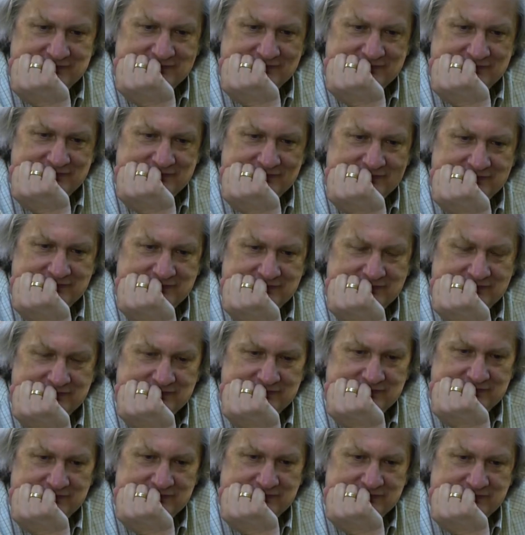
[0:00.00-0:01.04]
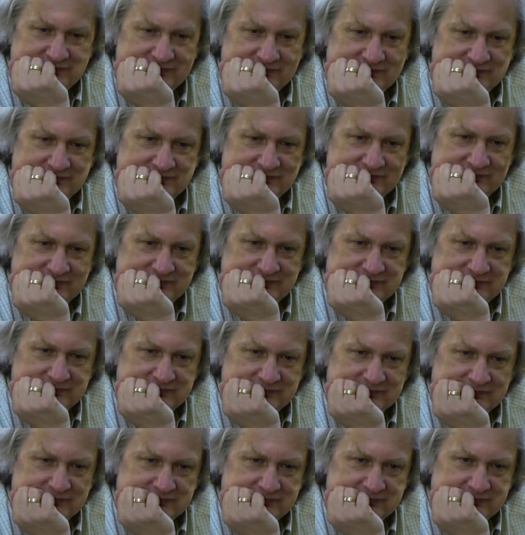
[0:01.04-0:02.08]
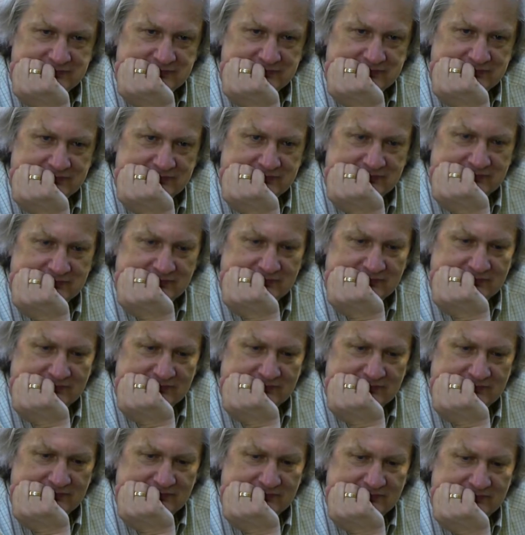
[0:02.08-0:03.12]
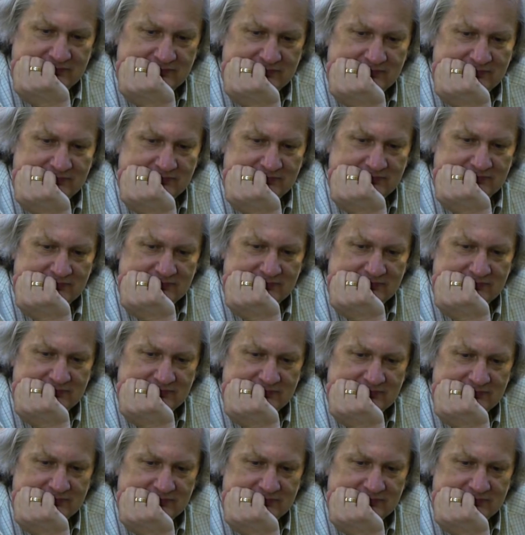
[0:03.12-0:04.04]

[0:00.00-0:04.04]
No words are spoken by the person on screen.